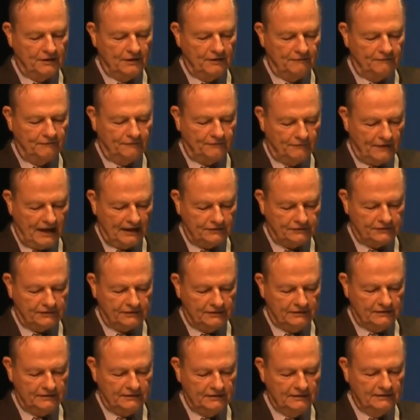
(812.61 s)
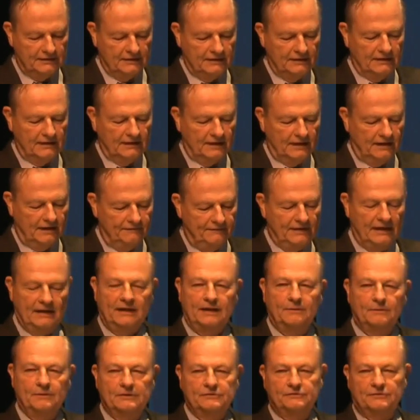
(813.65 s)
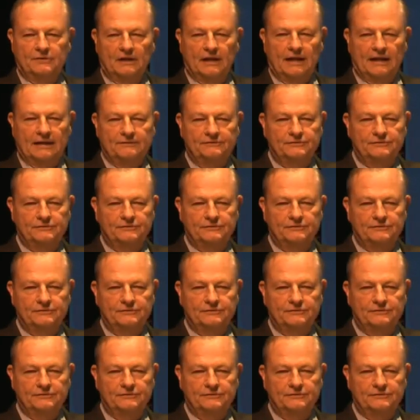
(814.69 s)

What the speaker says: a fraction of anyone's life.